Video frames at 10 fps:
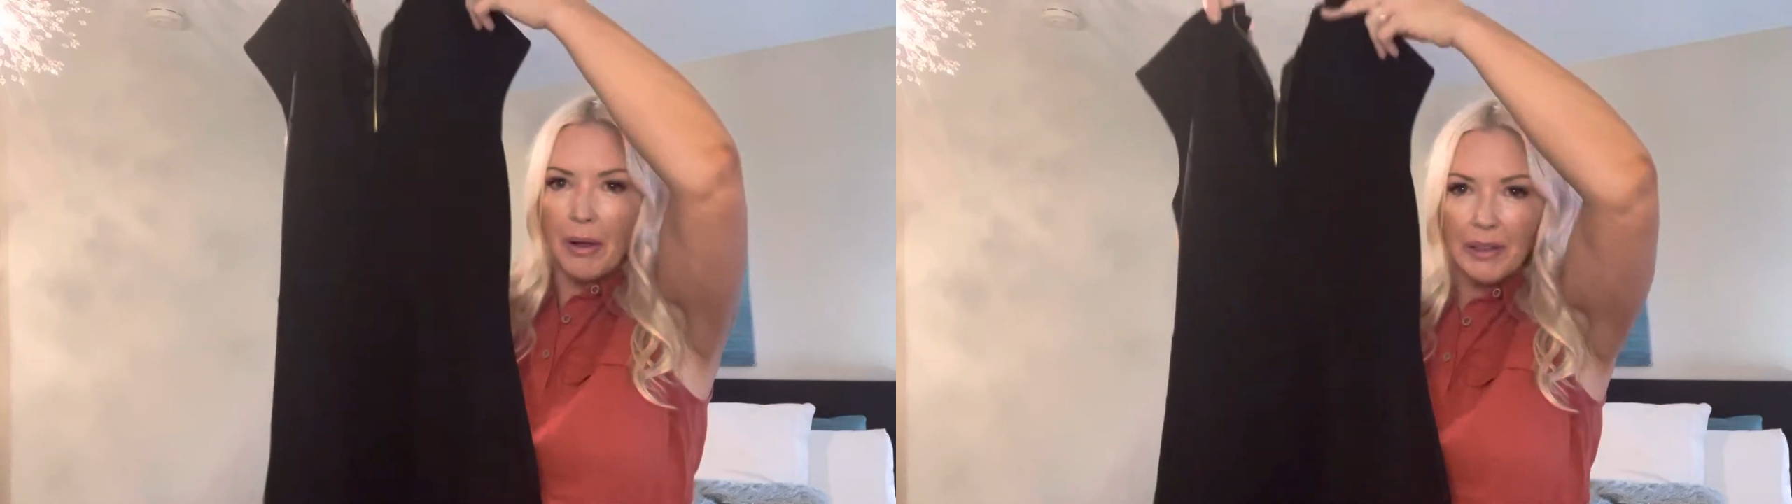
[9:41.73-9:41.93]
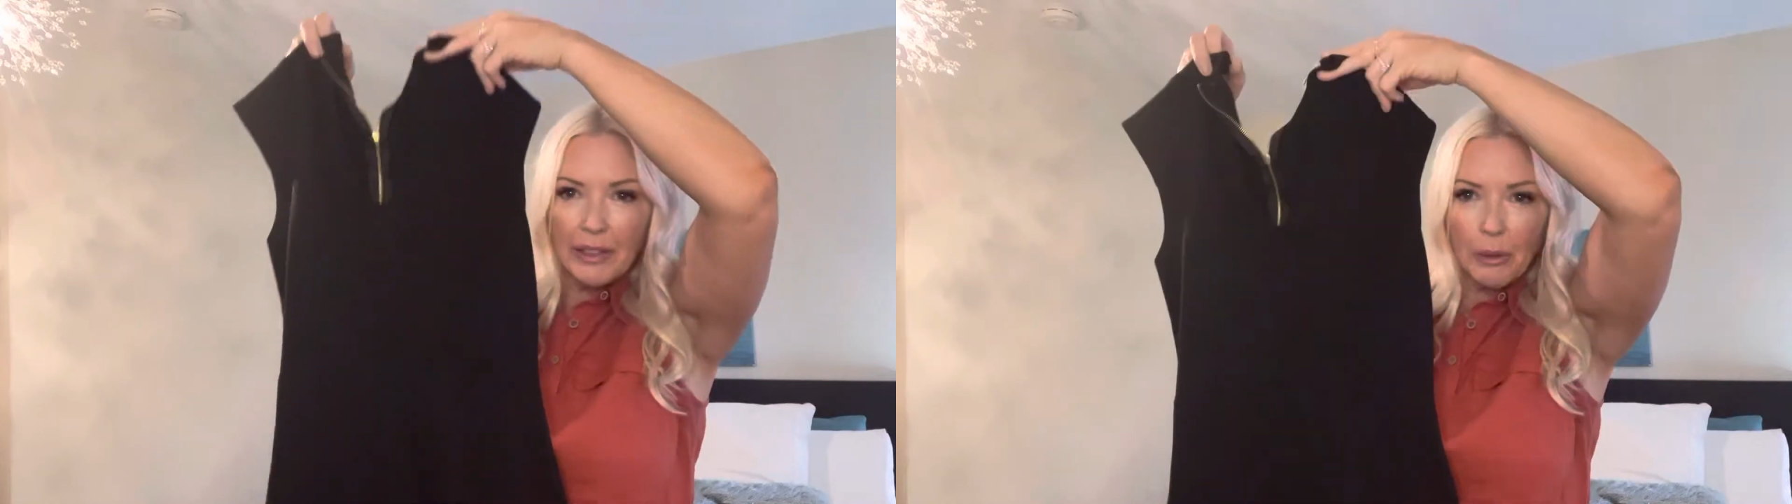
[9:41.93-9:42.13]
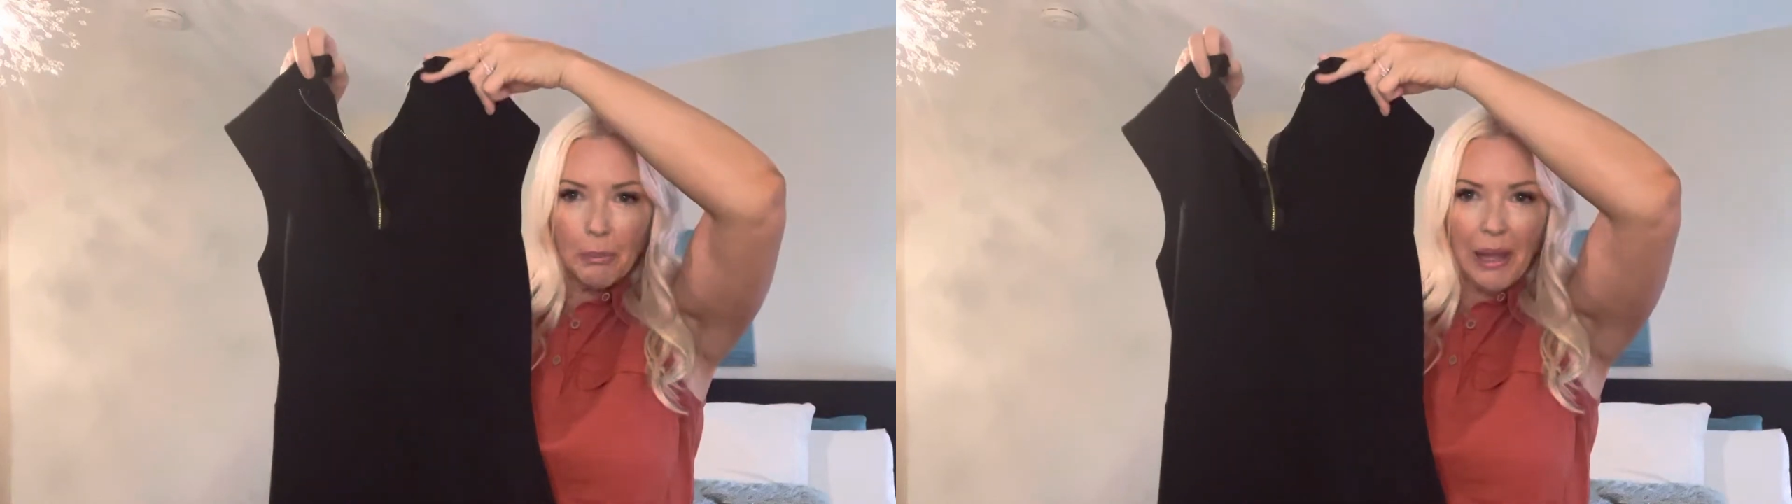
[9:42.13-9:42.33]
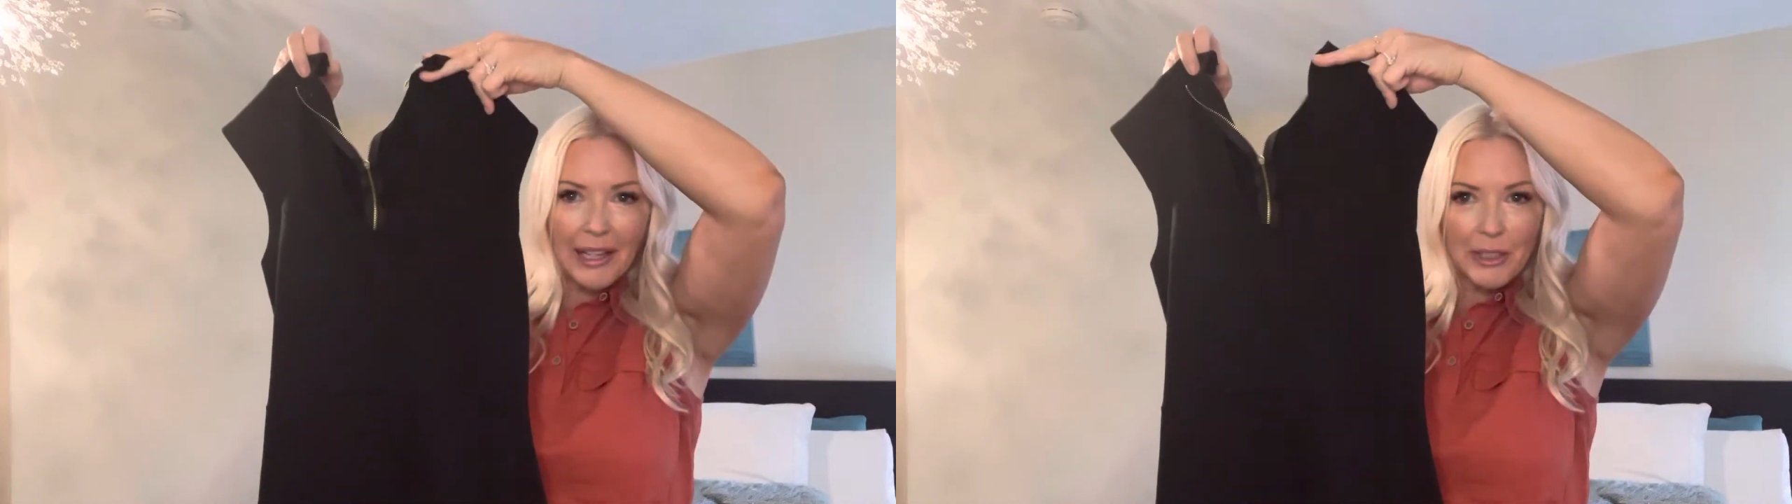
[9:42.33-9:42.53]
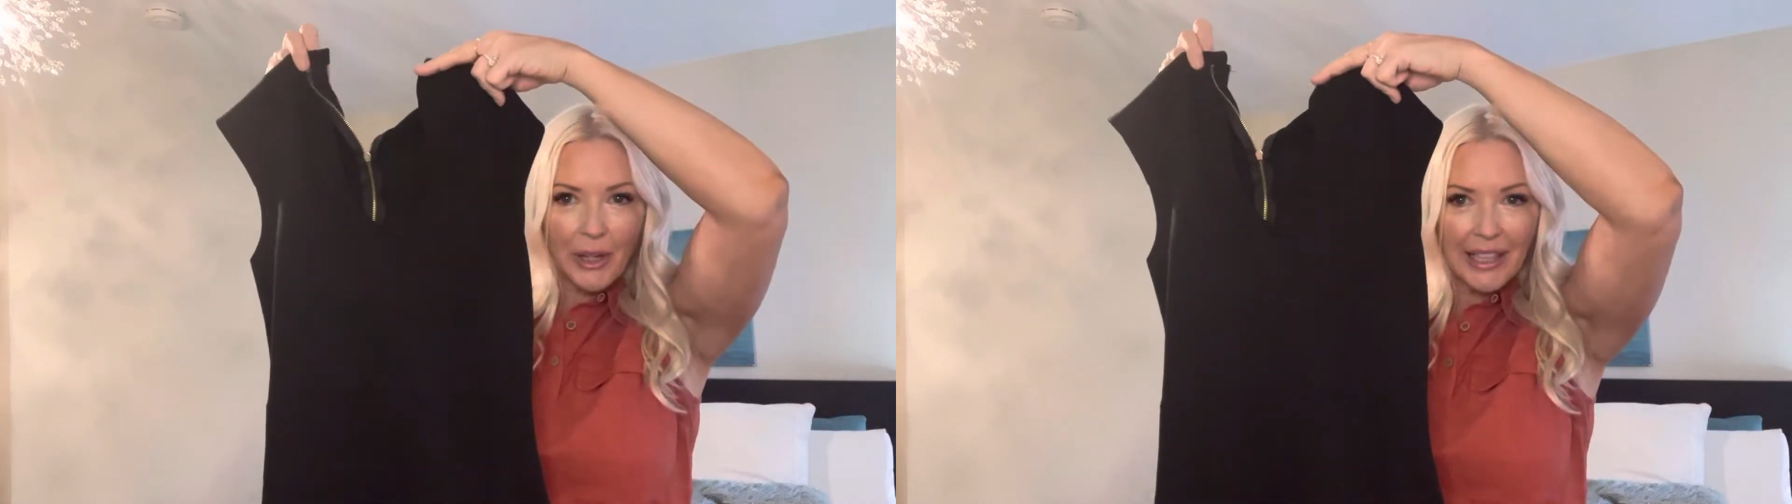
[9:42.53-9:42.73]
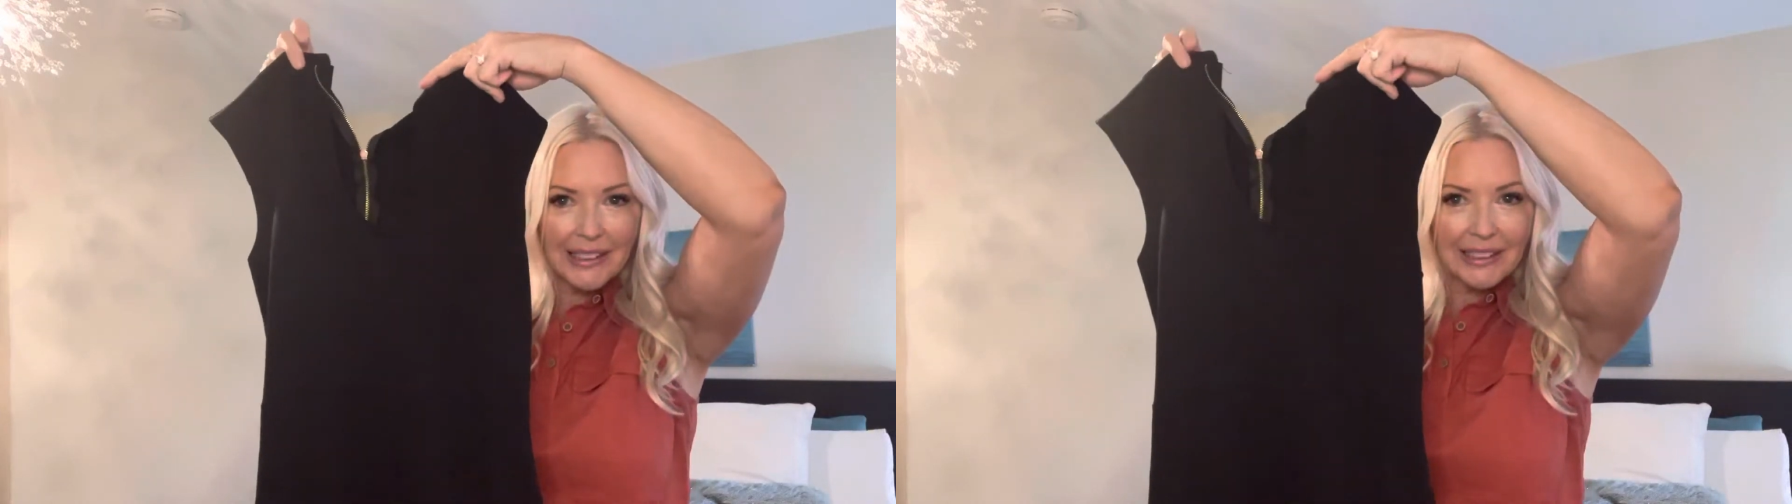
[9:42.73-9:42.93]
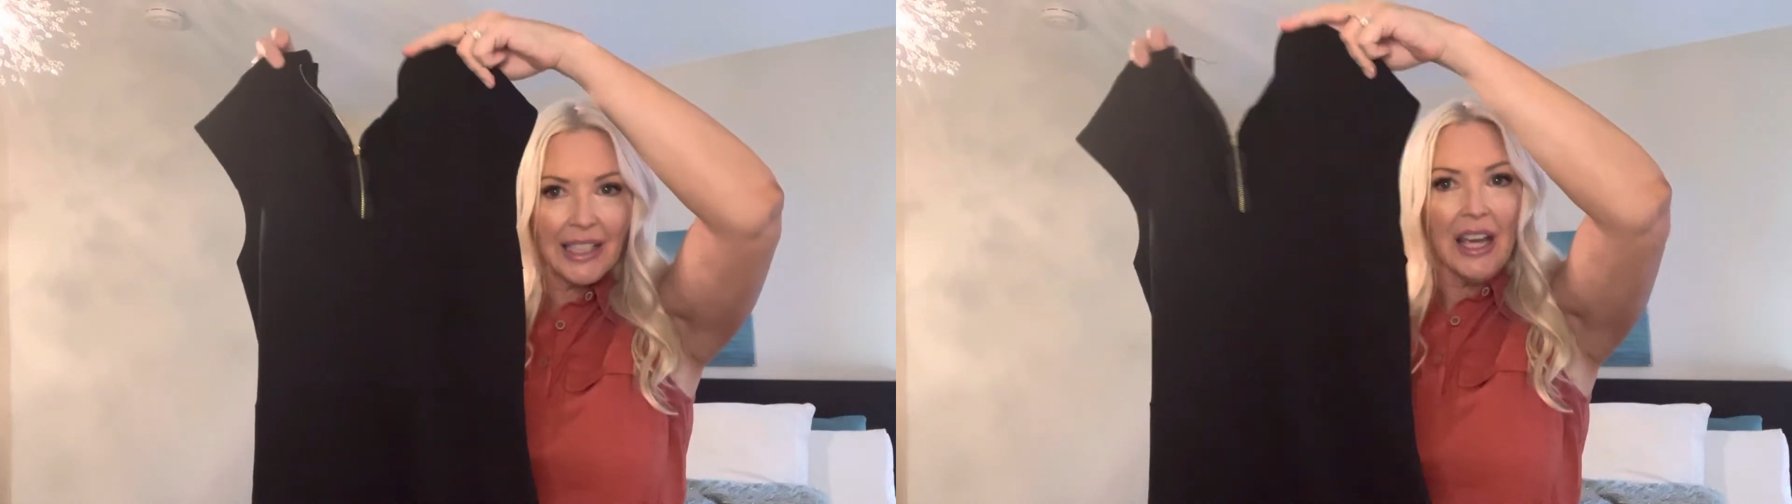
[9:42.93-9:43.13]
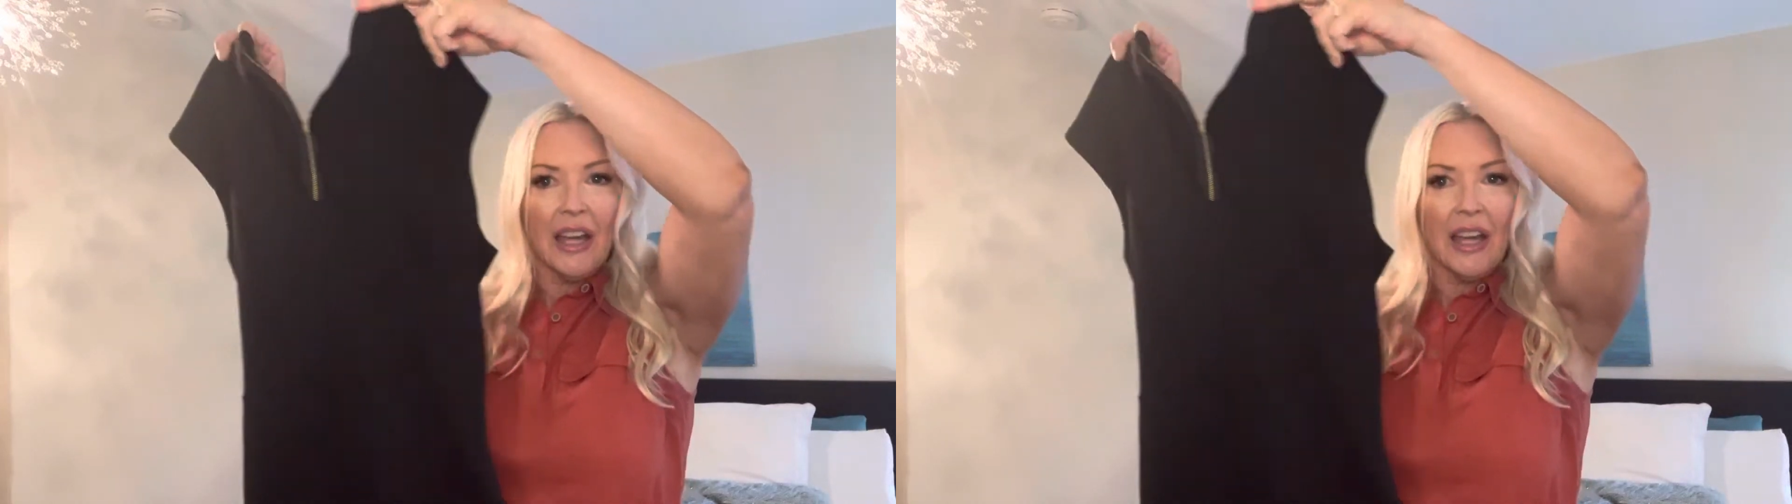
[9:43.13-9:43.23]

little black dress